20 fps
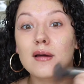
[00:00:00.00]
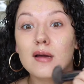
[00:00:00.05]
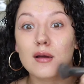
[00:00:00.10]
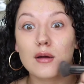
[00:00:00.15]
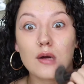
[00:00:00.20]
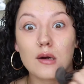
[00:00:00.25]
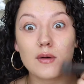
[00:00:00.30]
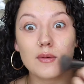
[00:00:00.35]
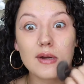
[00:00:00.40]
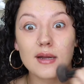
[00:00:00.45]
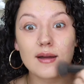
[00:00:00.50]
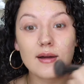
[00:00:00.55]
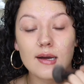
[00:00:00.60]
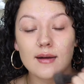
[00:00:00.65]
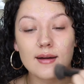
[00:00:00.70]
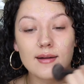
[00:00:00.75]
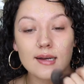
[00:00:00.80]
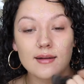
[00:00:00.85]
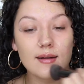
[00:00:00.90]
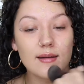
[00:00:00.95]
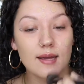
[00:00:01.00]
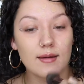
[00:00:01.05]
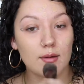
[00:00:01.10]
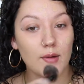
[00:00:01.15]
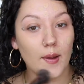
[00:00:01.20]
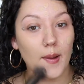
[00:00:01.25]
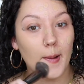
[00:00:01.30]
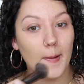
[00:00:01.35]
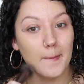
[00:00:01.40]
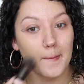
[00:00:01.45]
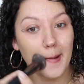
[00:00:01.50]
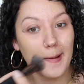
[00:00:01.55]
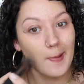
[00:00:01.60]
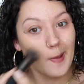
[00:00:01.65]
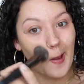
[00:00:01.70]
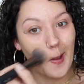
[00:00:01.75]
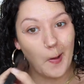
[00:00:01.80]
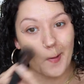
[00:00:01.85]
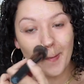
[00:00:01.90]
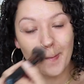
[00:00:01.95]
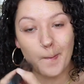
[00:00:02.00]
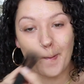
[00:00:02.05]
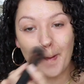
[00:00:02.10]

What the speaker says: going on in my life.